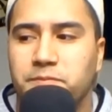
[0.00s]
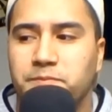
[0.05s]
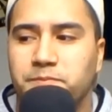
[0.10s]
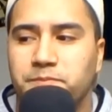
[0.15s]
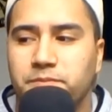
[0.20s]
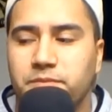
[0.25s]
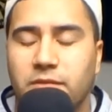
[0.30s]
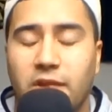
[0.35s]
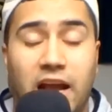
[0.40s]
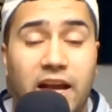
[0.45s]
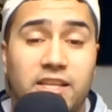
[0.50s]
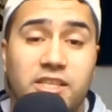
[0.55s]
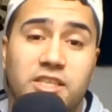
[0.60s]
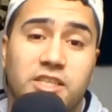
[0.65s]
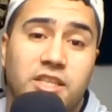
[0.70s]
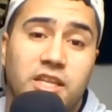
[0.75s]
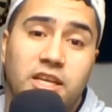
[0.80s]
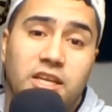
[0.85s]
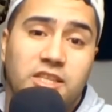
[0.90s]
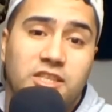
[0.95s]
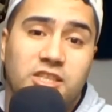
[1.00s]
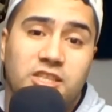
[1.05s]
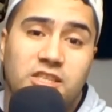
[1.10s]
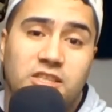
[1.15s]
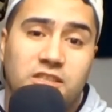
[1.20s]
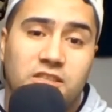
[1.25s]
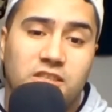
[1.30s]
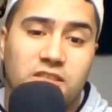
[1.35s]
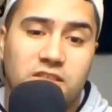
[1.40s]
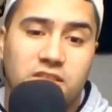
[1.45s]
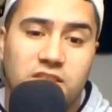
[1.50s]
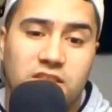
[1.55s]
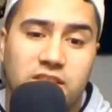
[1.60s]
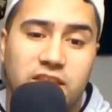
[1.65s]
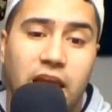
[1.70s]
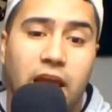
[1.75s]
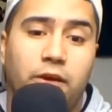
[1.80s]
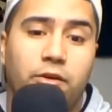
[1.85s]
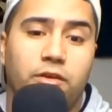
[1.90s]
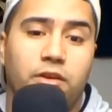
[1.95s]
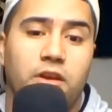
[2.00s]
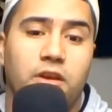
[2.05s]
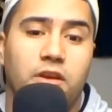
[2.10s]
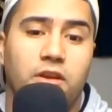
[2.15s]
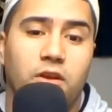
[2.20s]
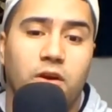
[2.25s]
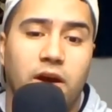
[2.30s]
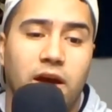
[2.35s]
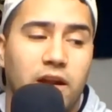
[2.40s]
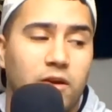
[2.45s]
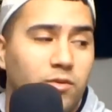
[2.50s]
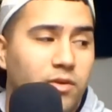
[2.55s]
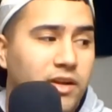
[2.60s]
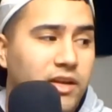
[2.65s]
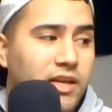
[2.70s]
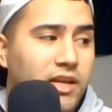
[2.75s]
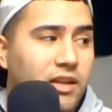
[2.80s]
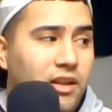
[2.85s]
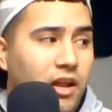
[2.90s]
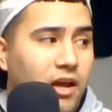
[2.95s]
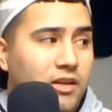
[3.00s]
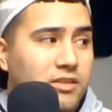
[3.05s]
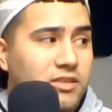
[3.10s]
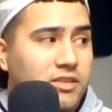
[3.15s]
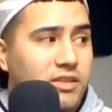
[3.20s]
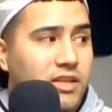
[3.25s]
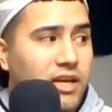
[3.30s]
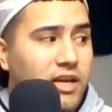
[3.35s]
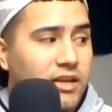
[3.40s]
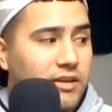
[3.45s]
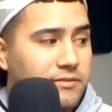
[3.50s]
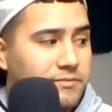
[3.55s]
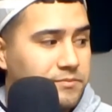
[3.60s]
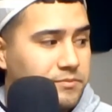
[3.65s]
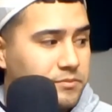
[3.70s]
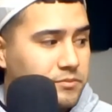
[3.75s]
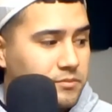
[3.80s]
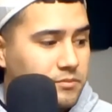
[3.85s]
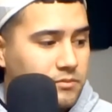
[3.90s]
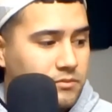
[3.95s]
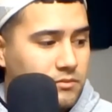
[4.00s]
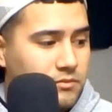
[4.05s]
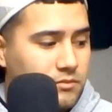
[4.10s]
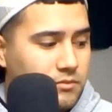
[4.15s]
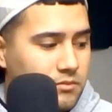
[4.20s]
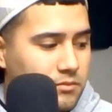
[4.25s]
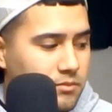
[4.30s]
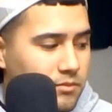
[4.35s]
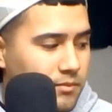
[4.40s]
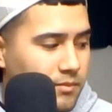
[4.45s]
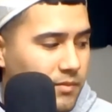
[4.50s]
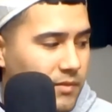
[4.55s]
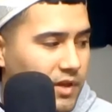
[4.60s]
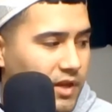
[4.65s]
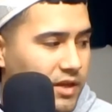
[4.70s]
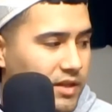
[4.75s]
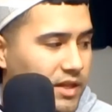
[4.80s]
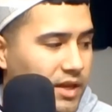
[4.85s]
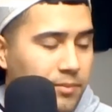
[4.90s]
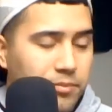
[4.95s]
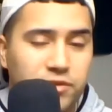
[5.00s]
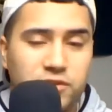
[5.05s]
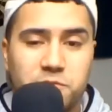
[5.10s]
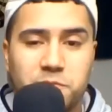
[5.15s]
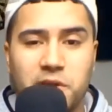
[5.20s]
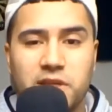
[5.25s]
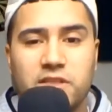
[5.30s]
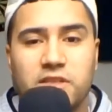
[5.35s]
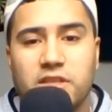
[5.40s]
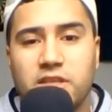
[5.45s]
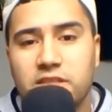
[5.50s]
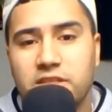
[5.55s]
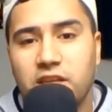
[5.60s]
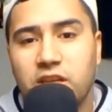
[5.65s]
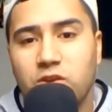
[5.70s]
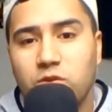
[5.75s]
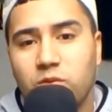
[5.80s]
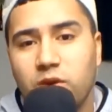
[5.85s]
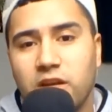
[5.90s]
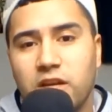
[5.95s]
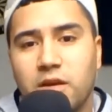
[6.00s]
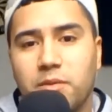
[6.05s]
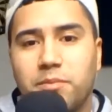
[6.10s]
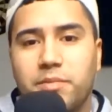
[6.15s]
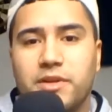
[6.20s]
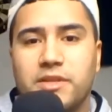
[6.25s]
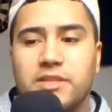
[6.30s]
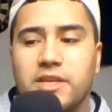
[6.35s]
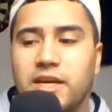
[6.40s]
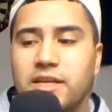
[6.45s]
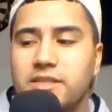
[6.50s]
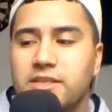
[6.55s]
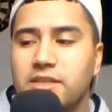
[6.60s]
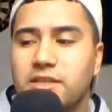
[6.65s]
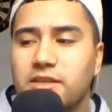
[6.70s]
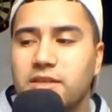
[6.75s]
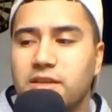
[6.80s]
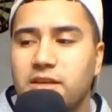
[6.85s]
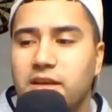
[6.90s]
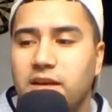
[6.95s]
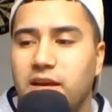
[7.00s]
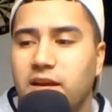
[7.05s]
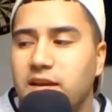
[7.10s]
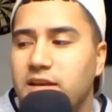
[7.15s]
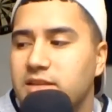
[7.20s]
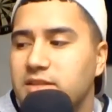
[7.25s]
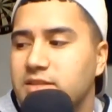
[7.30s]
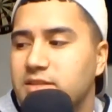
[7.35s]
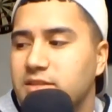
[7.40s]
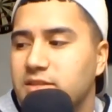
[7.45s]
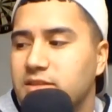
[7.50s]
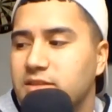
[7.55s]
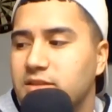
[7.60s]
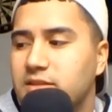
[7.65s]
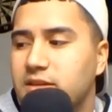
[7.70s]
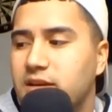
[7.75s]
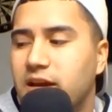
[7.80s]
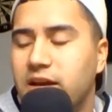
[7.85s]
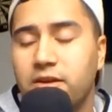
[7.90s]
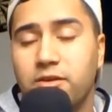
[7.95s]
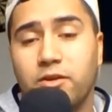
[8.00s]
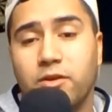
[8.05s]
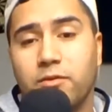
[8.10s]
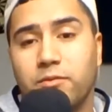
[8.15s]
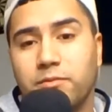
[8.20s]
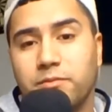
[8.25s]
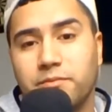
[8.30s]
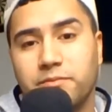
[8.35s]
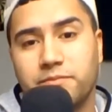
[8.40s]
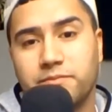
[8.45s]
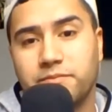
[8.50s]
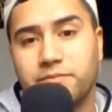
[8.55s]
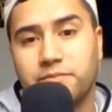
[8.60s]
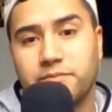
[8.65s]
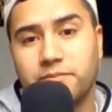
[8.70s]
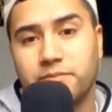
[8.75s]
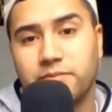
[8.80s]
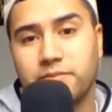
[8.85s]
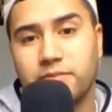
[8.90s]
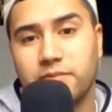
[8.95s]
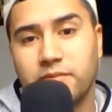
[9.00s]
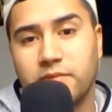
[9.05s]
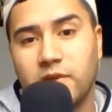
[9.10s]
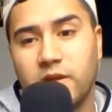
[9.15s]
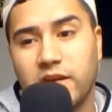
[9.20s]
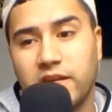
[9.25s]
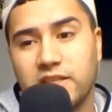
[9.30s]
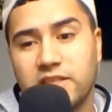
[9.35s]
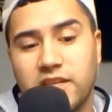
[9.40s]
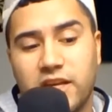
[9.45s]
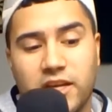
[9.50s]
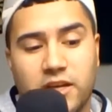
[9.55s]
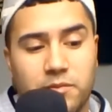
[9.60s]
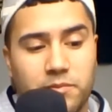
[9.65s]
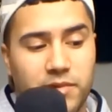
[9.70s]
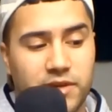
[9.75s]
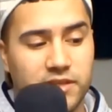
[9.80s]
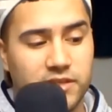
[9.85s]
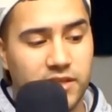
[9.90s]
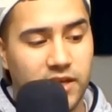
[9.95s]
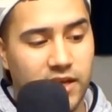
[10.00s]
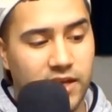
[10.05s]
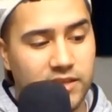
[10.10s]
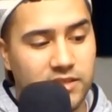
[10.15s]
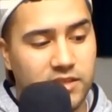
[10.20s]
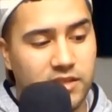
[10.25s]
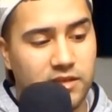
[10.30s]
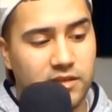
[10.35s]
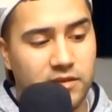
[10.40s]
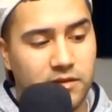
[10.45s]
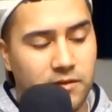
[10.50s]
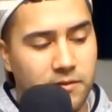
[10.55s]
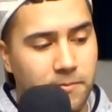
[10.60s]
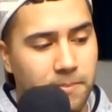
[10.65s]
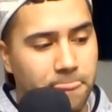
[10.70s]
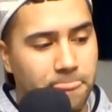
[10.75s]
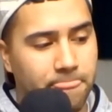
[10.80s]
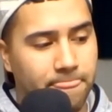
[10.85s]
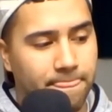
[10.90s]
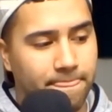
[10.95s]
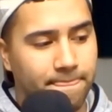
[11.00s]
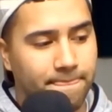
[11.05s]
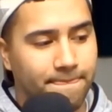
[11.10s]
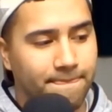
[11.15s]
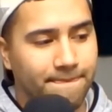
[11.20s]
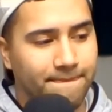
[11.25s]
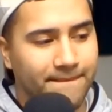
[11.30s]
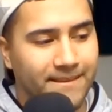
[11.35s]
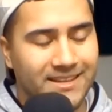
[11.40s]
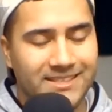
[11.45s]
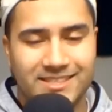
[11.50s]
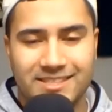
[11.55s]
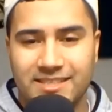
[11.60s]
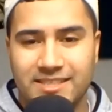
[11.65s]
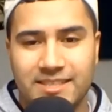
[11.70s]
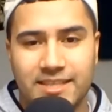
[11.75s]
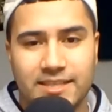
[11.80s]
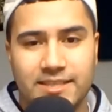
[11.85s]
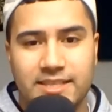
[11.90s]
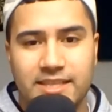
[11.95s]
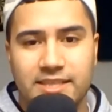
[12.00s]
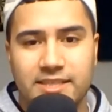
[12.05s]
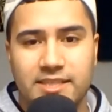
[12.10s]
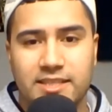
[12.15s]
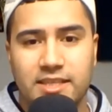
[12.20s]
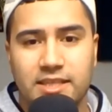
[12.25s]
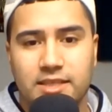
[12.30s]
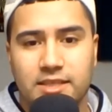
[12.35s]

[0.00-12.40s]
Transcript: I just think it's just scary, I don't want to get lost in that perspective because then you end up as I don't know, you end up as a statistic,